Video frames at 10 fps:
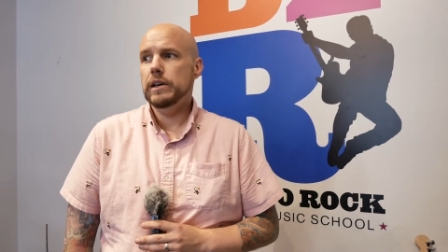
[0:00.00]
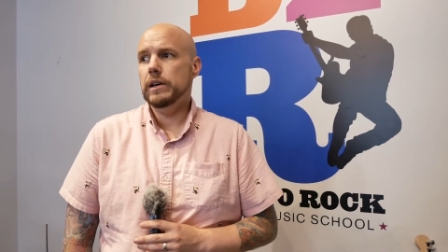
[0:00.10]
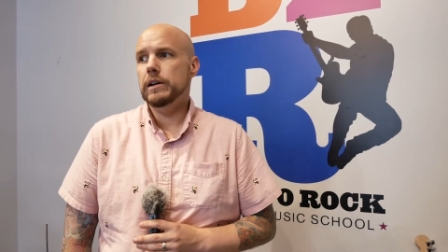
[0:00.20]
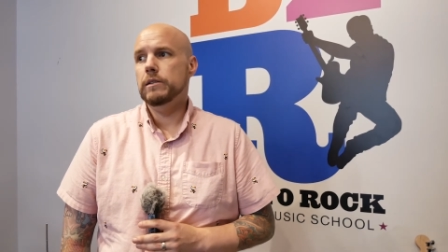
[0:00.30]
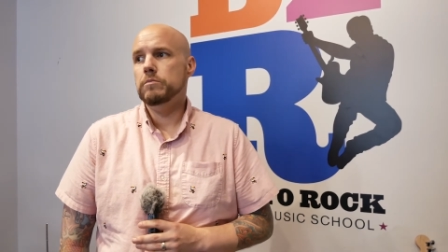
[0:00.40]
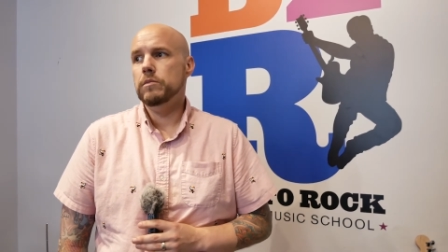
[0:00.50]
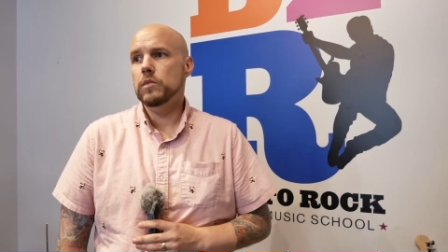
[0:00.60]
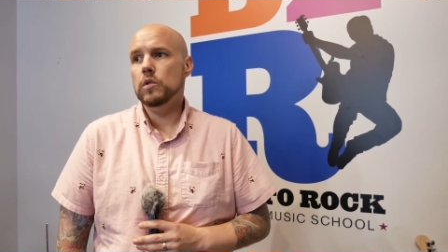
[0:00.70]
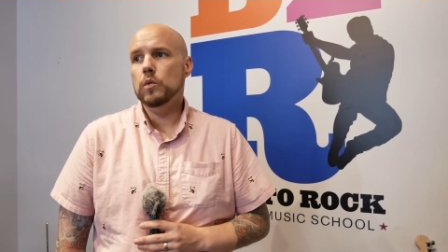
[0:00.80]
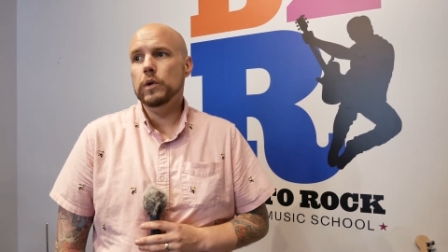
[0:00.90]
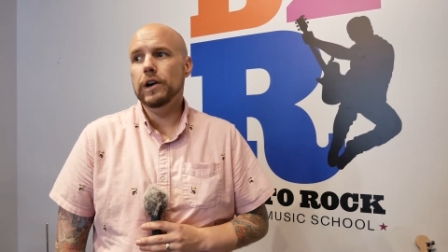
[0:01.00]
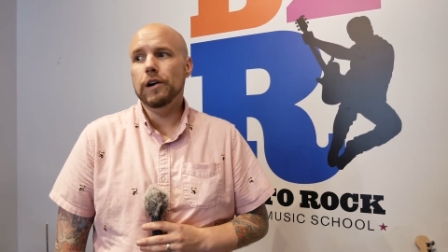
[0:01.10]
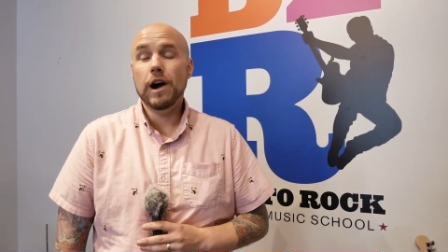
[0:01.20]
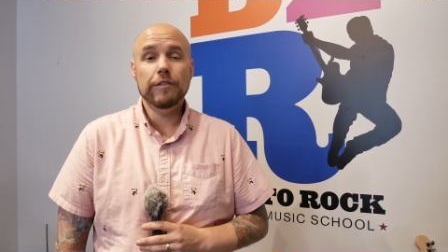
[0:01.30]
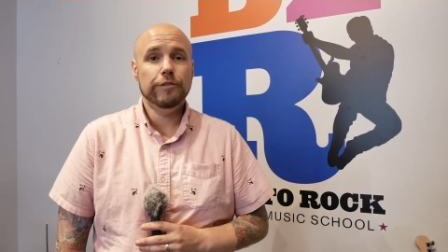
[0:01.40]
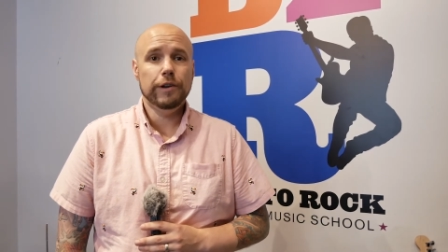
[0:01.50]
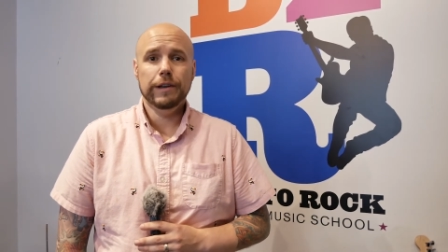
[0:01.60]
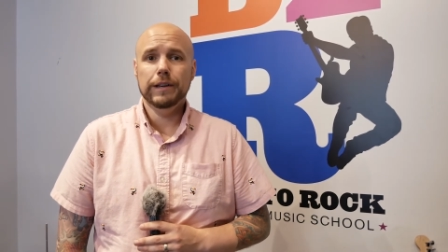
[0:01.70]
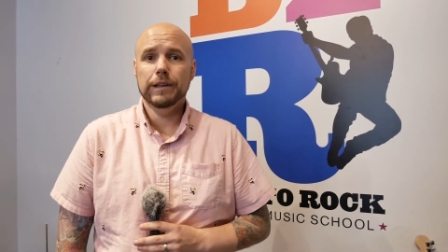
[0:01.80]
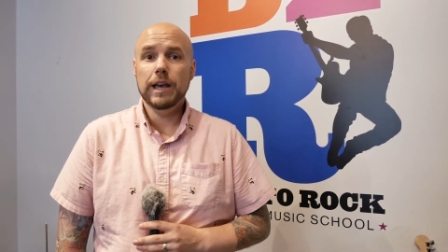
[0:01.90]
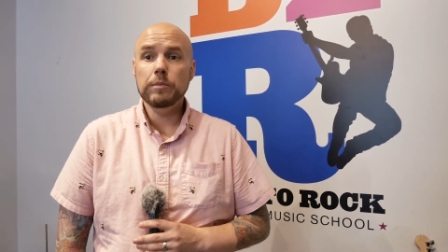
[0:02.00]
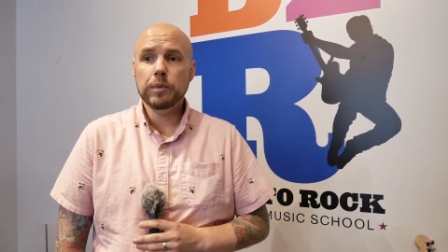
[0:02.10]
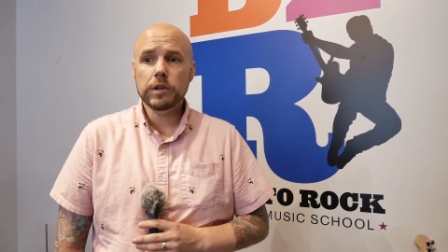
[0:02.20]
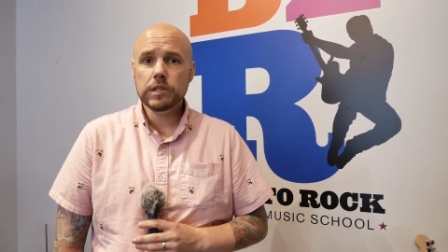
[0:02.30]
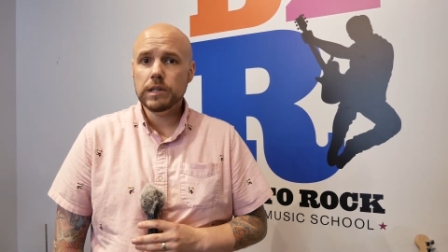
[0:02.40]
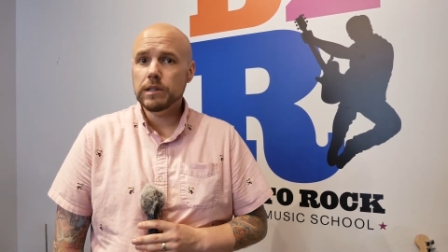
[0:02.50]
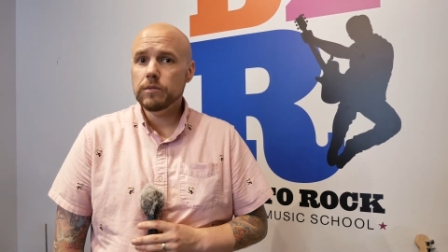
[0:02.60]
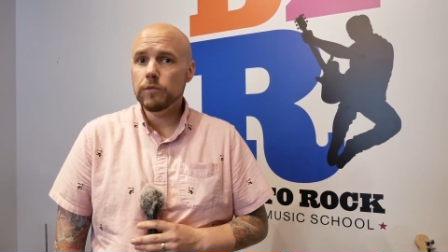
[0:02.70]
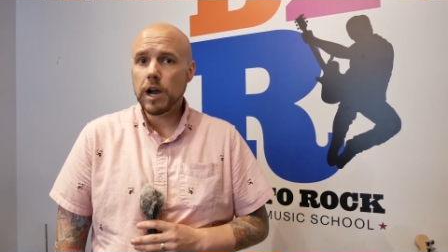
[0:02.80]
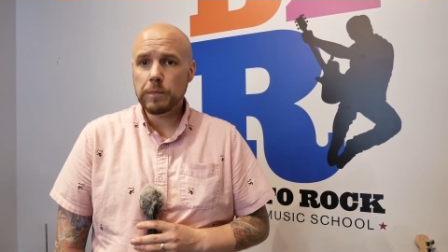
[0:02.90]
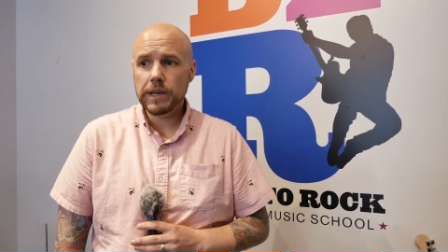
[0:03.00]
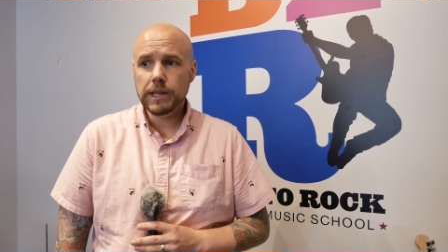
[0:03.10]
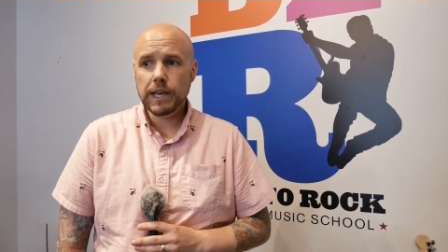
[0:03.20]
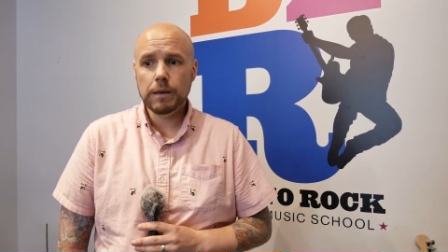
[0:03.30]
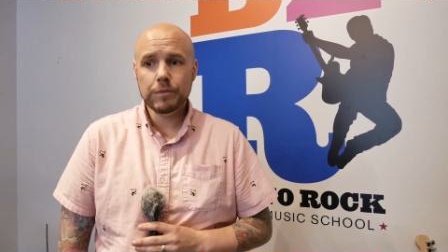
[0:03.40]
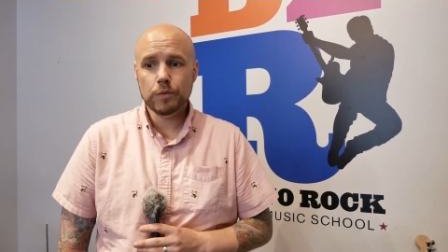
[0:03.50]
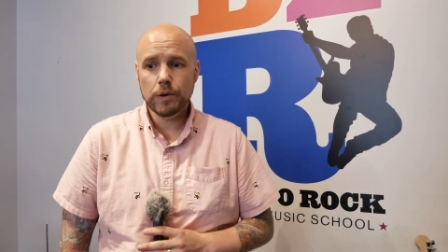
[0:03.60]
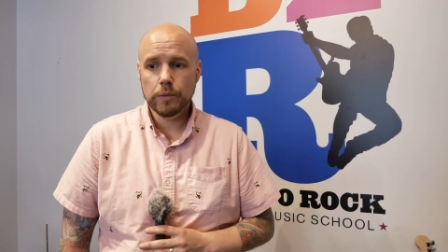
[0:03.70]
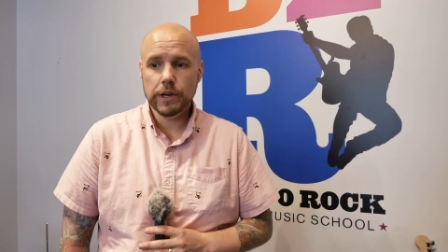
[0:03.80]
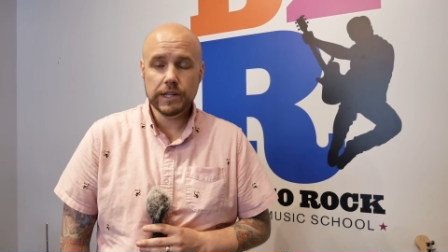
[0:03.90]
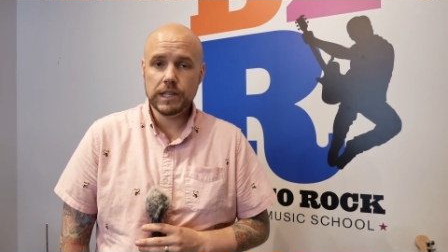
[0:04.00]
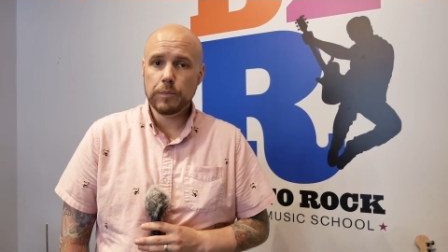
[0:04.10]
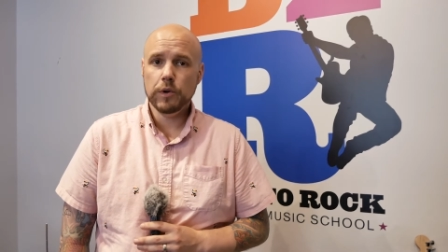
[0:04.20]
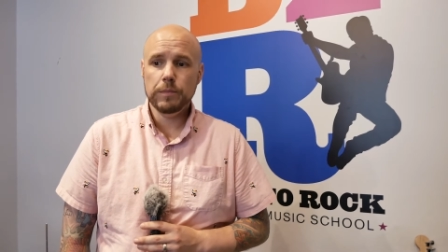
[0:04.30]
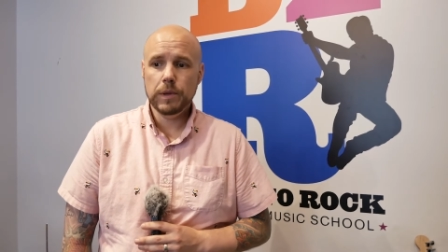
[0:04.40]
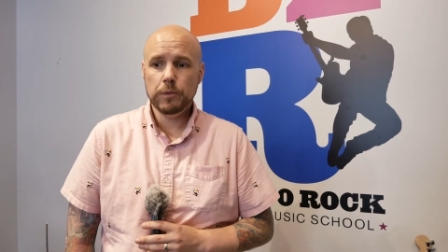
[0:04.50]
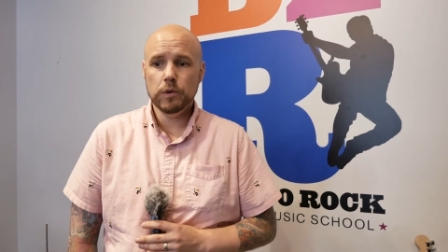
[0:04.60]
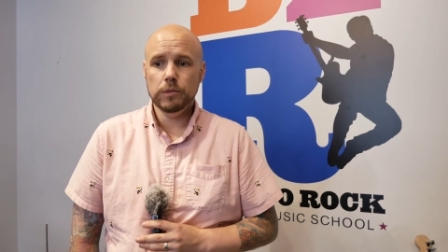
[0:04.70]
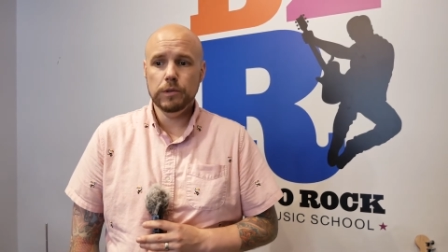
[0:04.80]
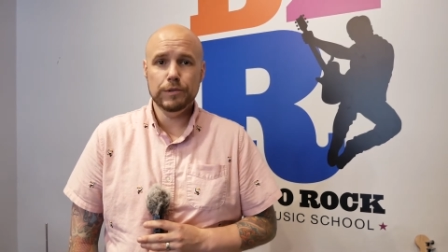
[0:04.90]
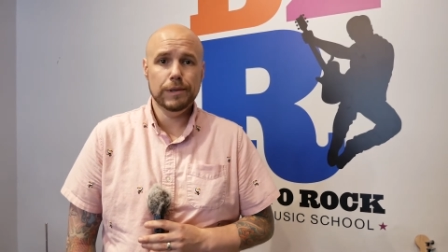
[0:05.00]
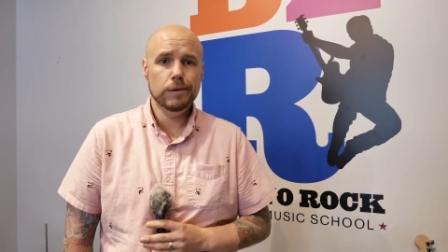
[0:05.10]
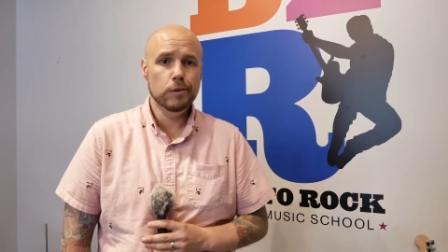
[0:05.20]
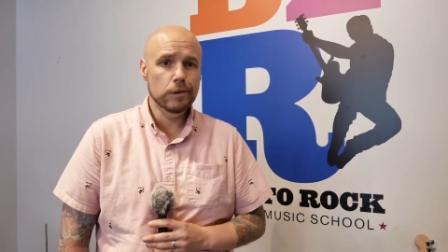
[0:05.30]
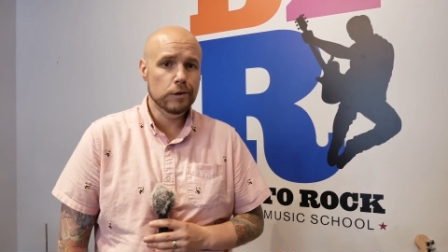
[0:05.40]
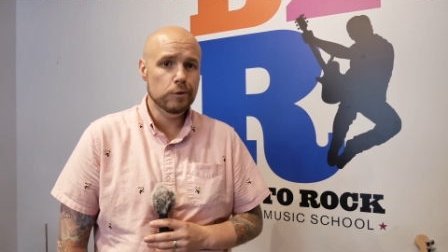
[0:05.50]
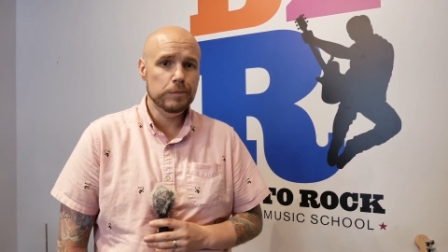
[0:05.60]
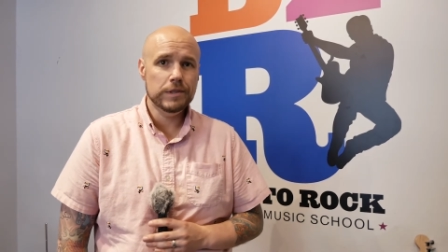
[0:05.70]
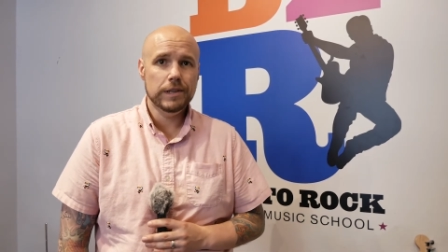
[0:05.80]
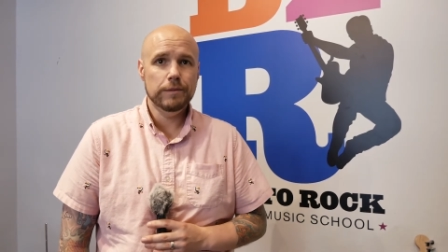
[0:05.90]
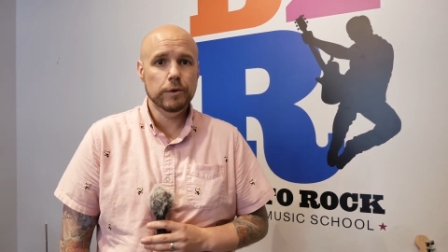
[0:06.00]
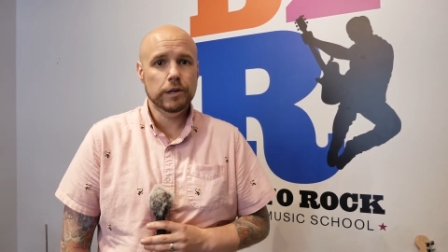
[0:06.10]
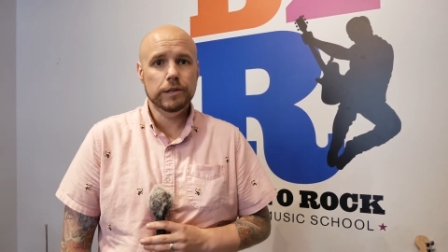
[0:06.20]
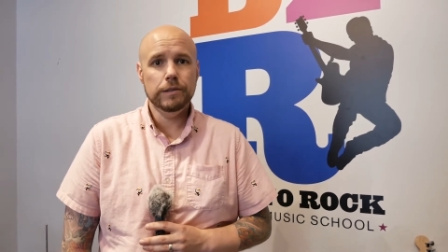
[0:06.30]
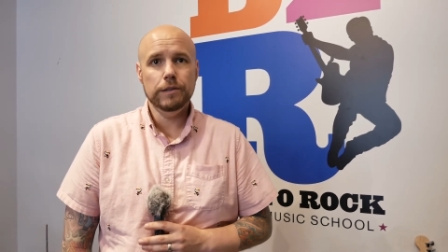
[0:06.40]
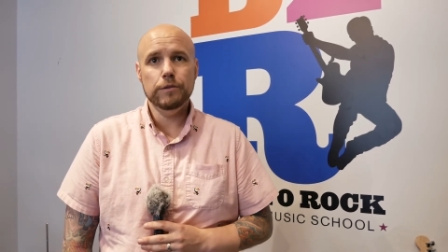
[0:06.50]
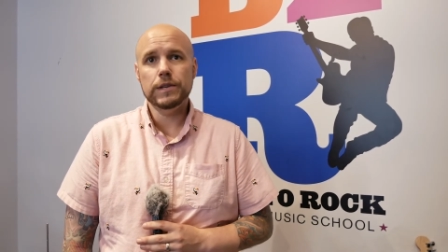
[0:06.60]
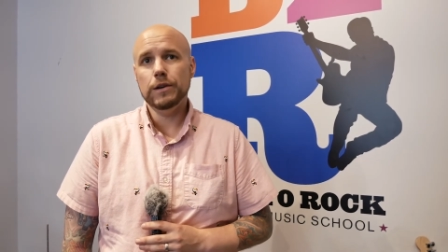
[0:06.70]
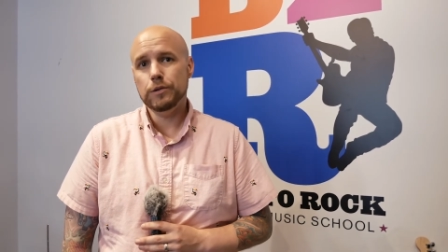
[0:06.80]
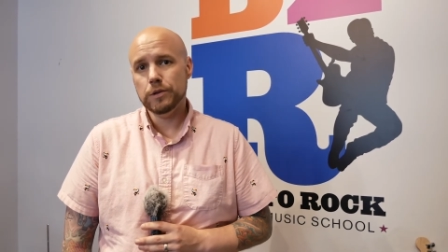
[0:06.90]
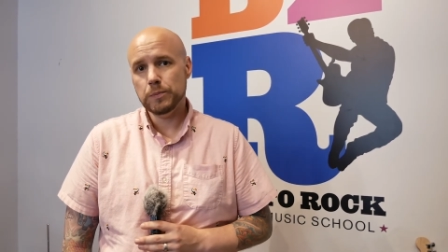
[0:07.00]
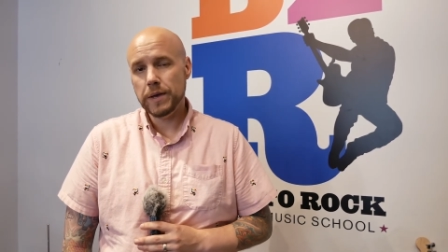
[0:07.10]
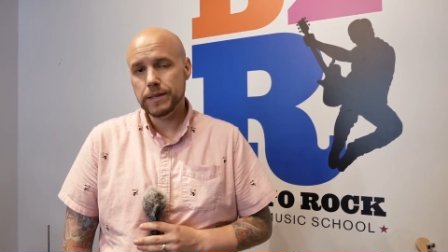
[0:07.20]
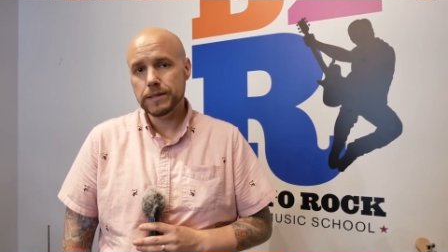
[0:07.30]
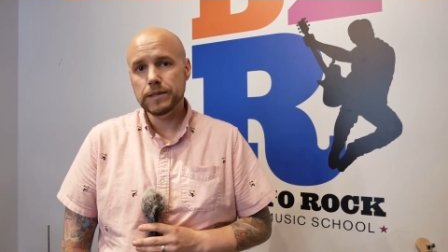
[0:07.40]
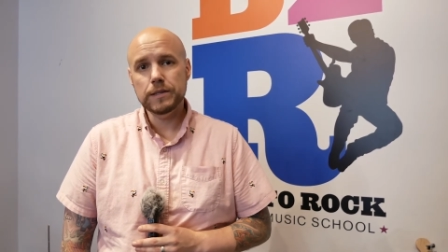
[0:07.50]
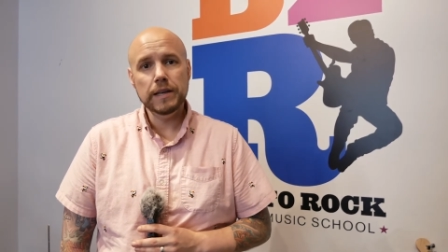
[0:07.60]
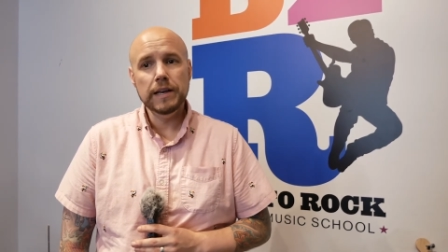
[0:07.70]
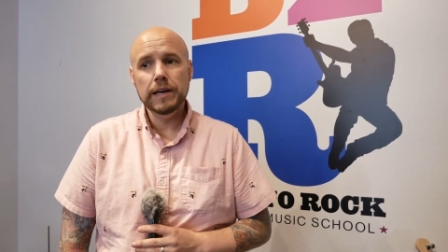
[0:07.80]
Um, we are offering in-person rock band camps where we're going to separate people using hula hoops and we're going to use outdoor spaces.